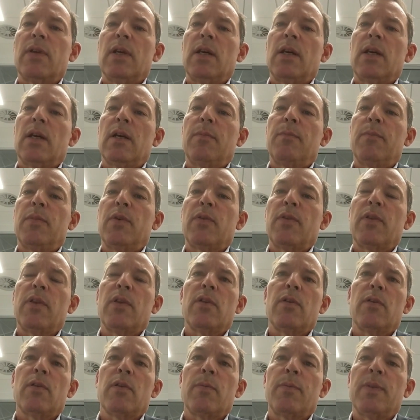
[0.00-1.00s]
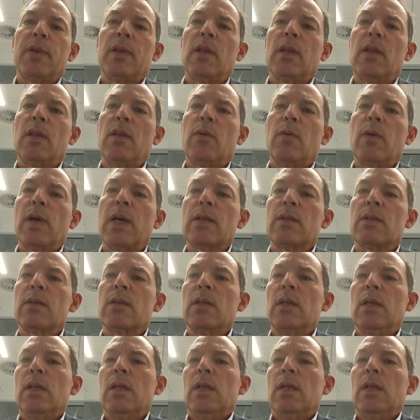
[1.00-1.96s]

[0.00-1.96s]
both in Europe and the US,